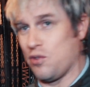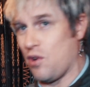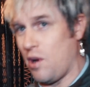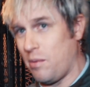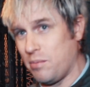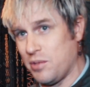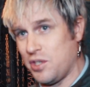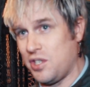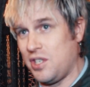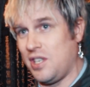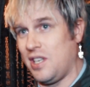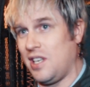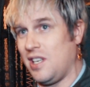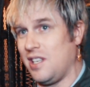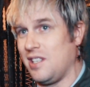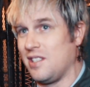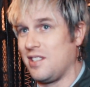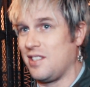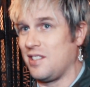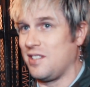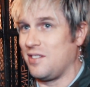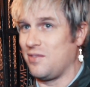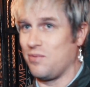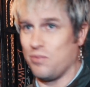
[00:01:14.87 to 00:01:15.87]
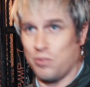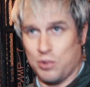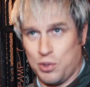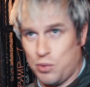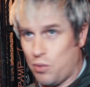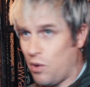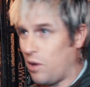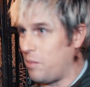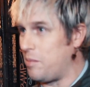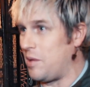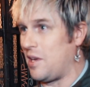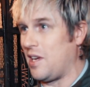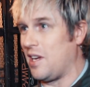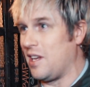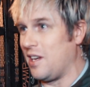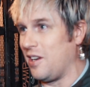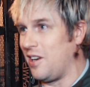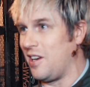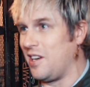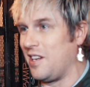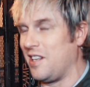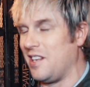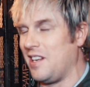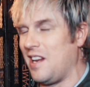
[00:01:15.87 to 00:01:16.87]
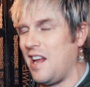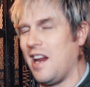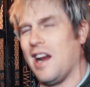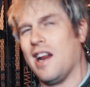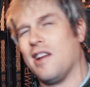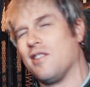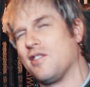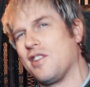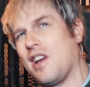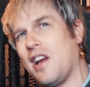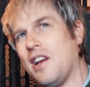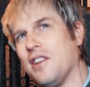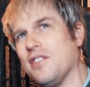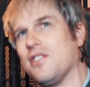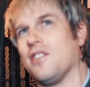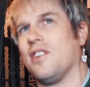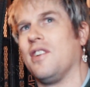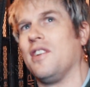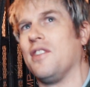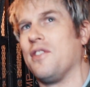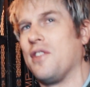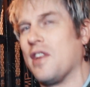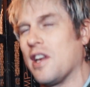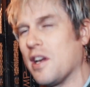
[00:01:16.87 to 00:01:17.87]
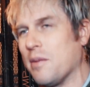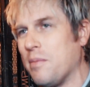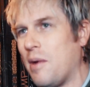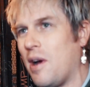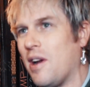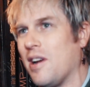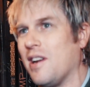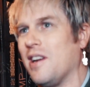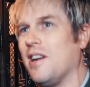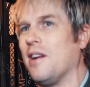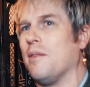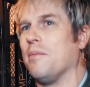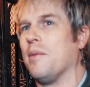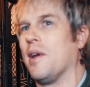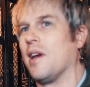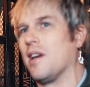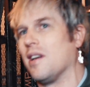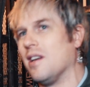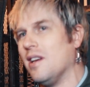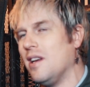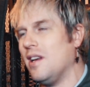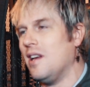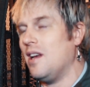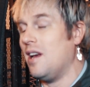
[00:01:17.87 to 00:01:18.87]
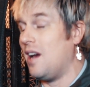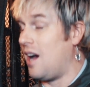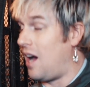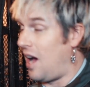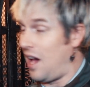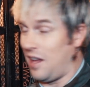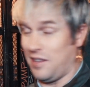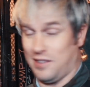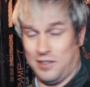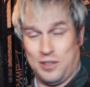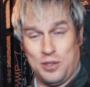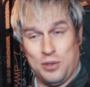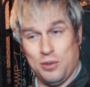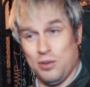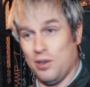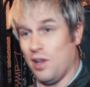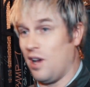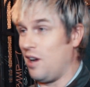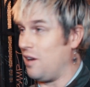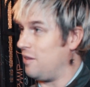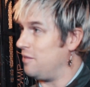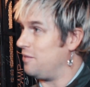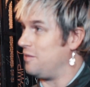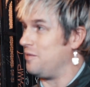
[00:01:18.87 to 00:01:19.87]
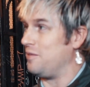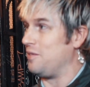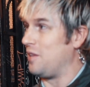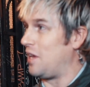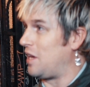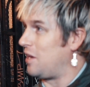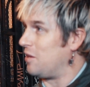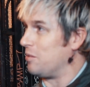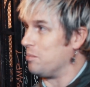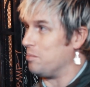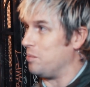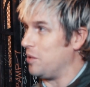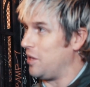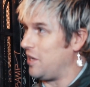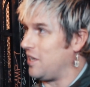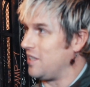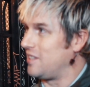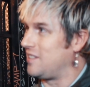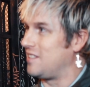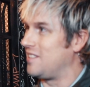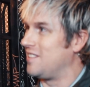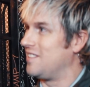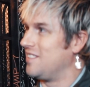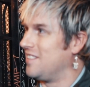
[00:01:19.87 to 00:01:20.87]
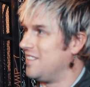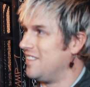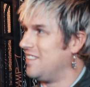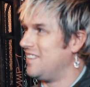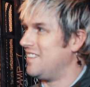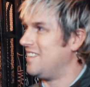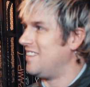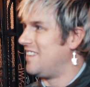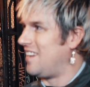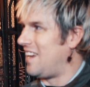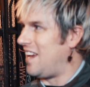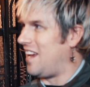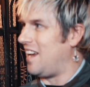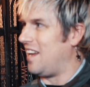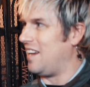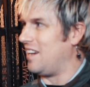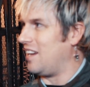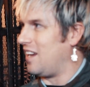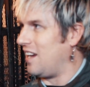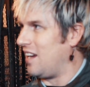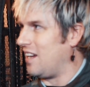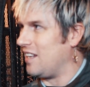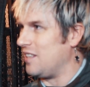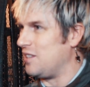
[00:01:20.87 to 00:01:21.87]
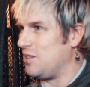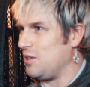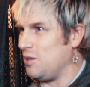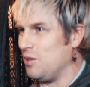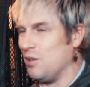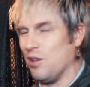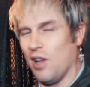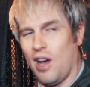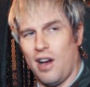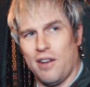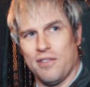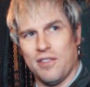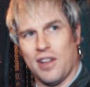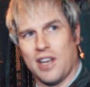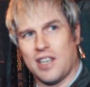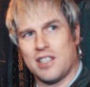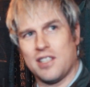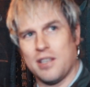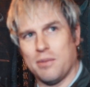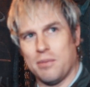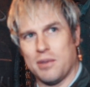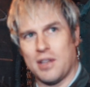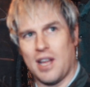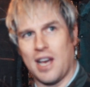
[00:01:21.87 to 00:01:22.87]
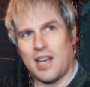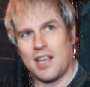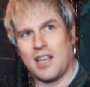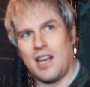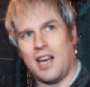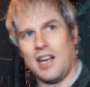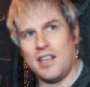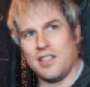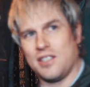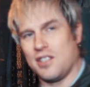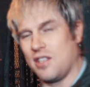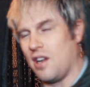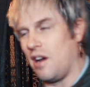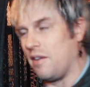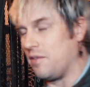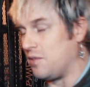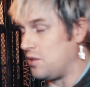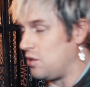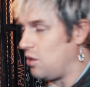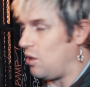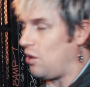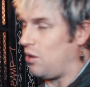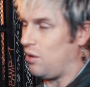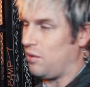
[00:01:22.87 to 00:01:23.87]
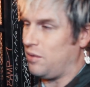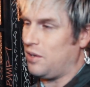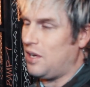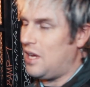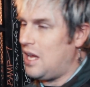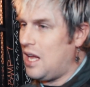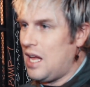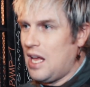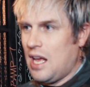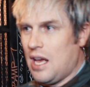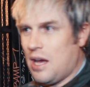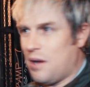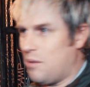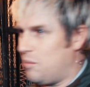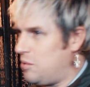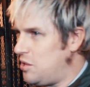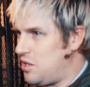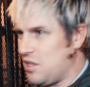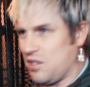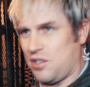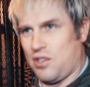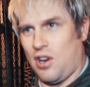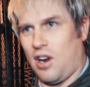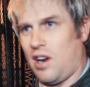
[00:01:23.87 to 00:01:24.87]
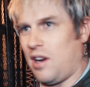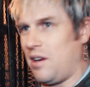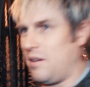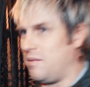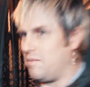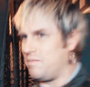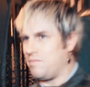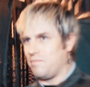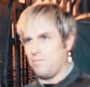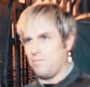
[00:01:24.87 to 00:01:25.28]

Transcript: drum machines. Do you want to be in on it? And I just kind of started to think about it. I'm like, I do love later Blitz, and I do love like some of that kind of stuff. So we just started